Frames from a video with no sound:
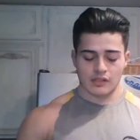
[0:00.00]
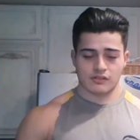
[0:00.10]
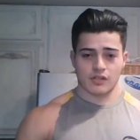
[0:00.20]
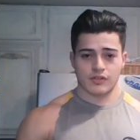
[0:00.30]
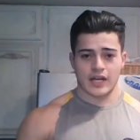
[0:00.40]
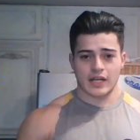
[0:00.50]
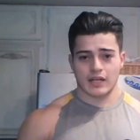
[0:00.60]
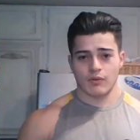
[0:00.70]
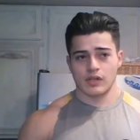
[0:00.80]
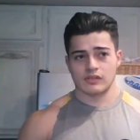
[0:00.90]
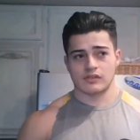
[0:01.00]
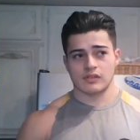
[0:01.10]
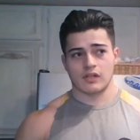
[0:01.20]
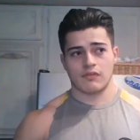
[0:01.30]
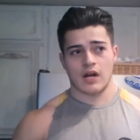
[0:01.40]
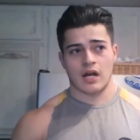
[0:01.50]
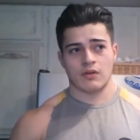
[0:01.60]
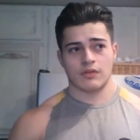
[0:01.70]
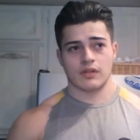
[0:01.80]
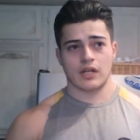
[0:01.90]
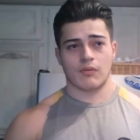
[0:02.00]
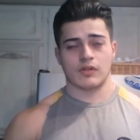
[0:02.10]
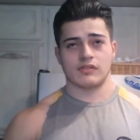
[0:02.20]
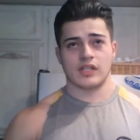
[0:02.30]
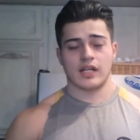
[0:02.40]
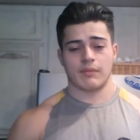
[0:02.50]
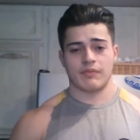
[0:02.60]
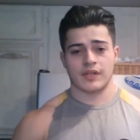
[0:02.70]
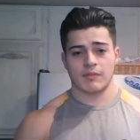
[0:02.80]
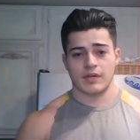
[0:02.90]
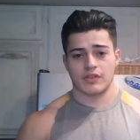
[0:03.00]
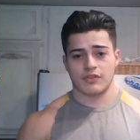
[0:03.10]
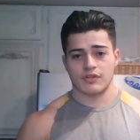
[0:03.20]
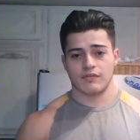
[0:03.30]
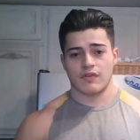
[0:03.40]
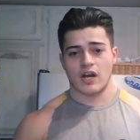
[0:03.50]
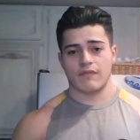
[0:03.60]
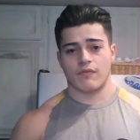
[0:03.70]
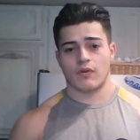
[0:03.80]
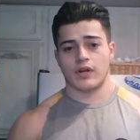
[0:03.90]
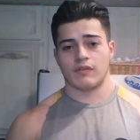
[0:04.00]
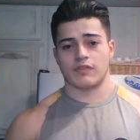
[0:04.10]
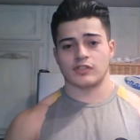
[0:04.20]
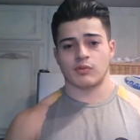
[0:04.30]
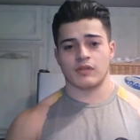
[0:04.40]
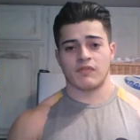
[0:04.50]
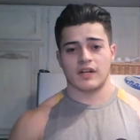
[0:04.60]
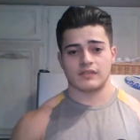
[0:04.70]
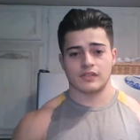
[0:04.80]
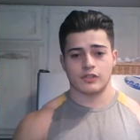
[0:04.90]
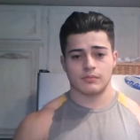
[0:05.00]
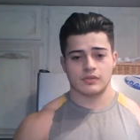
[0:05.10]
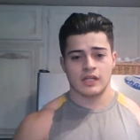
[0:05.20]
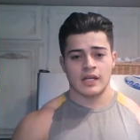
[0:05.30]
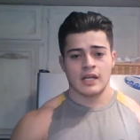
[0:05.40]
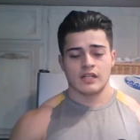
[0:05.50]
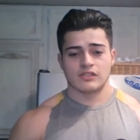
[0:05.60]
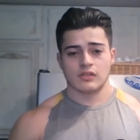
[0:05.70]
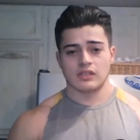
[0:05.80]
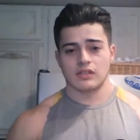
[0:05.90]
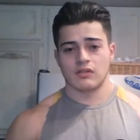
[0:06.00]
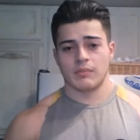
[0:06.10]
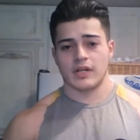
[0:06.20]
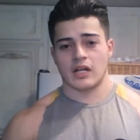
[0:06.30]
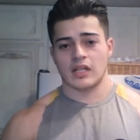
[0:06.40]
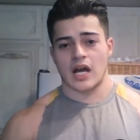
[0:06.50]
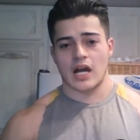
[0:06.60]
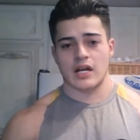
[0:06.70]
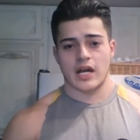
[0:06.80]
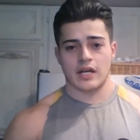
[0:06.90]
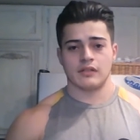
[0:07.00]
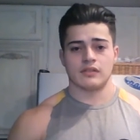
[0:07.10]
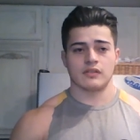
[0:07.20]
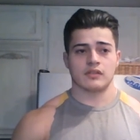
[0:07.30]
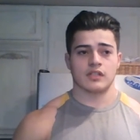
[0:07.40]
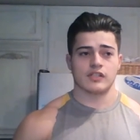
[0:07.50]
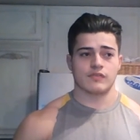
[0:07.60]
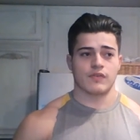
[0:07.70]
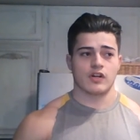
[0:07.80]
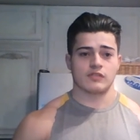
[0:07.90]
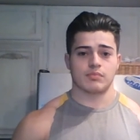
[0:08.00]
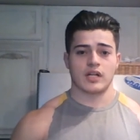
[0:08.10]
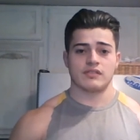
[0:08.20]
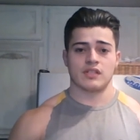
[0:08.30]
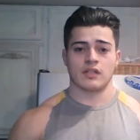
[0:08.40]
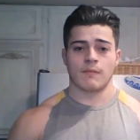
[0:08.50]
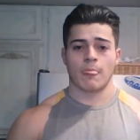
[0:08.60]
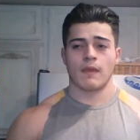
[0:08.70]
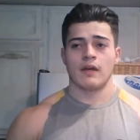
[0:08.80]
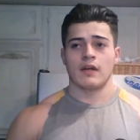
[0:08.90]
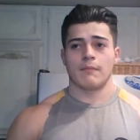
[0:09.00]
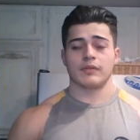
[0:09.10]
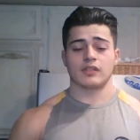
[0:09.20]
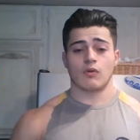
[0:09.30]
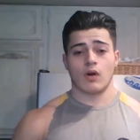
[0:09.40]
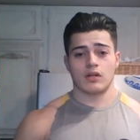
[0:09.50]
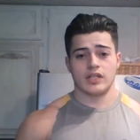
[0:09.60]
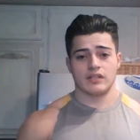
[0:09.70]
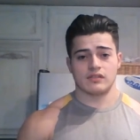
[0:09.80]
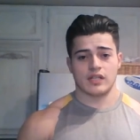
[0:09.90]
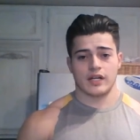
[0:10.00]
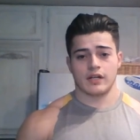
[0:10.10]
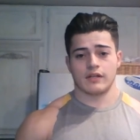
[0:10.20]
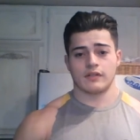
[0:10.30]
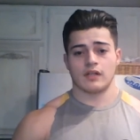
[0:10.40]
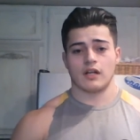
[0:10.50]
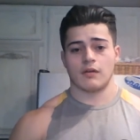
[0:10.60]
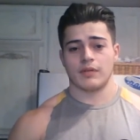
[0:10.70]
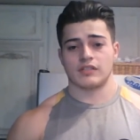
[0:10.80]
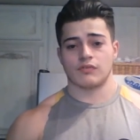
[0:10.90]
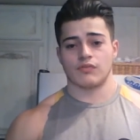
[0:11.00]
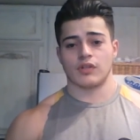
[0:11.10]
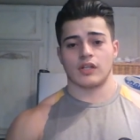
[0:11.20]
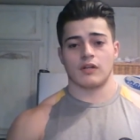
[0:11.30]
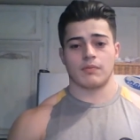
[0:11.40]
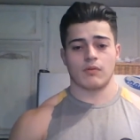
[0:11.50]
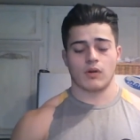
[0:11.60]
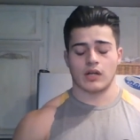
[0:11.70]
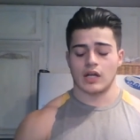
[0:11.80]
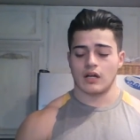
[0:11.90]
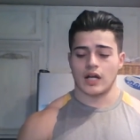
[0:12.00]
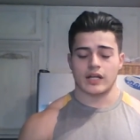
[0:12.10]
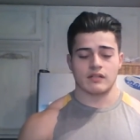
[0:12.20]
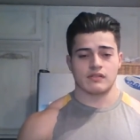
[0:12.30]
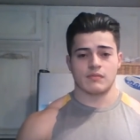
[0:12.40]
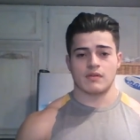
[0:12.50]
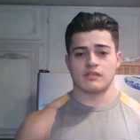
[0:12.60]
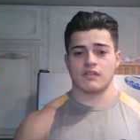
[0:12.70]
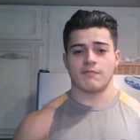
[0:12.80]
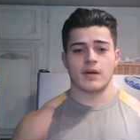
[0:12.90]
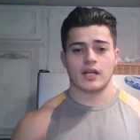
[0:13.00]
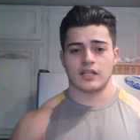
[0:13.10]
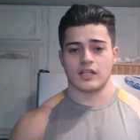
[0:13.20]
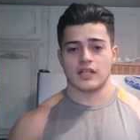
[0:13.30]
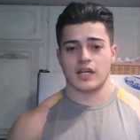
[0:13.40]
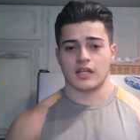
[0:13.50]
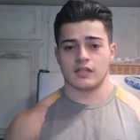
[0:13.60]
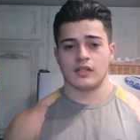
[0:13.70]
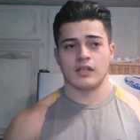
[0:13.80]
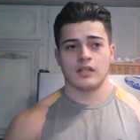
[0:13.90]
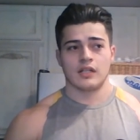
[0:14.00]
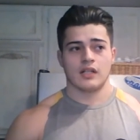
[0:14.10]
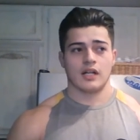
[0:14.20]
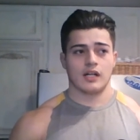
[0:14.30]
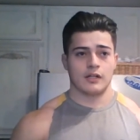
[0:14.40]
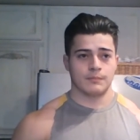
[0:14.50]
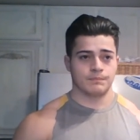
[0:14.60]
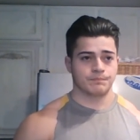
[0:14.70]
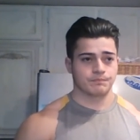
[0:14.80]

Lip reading: so yeah, it was around. I want to say I think I paid 35 for it for 25 scoops. So it's a little bit on the higher end as far as pricing, but the quality is there. It's a really good pre-workout. I can see myself buying it again. Um,